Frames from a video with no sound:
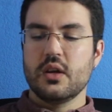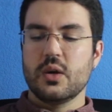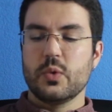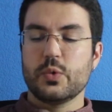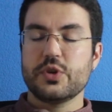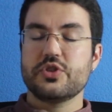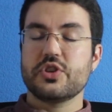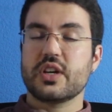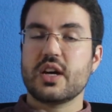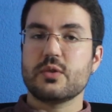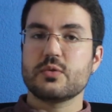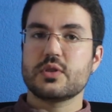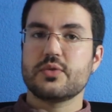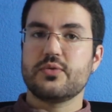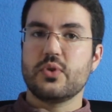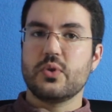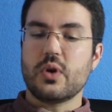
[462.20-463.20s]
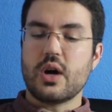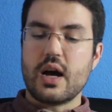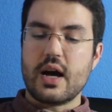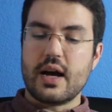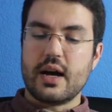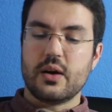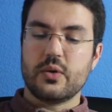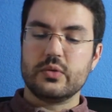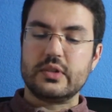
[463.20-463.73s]
which accounts for
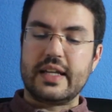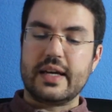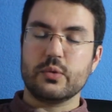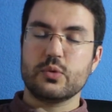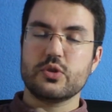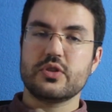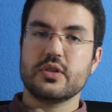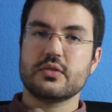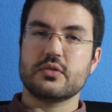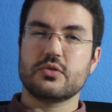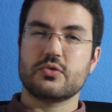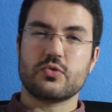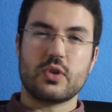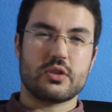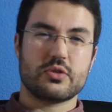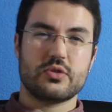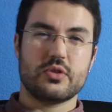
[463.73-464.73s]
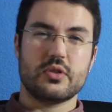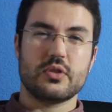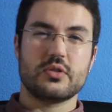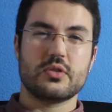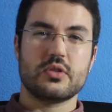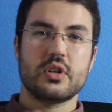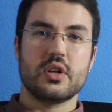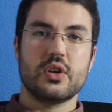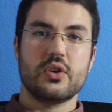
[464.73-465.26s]
how language is
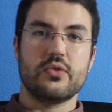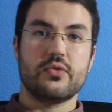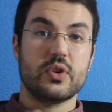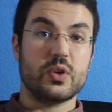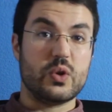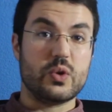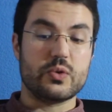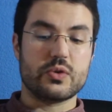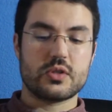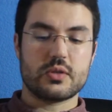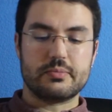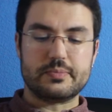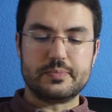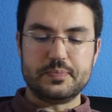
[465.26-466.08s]
structured for use.